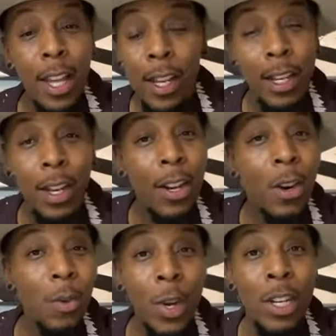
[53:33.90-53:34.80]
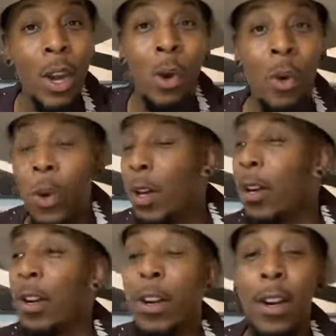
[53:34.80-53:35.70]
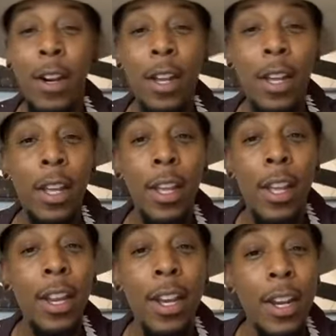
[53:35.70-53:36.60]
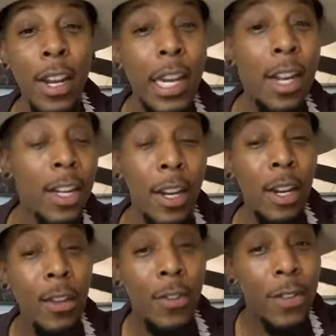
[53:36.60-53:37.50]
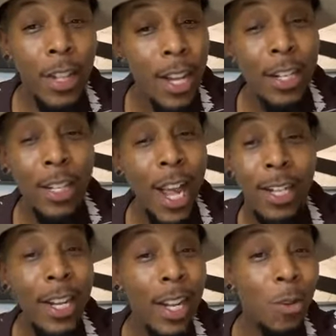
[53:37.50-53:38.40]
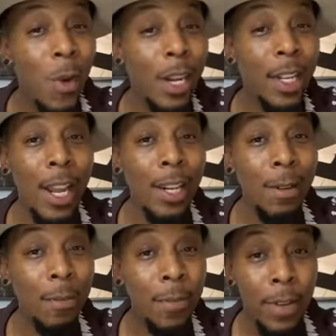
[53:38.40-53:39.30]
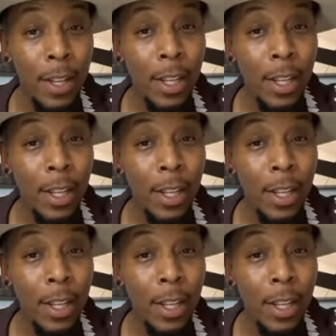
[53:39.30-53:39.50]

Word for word: and you know, with no order. And, and and and you know, that's that's not the way of the kingdom.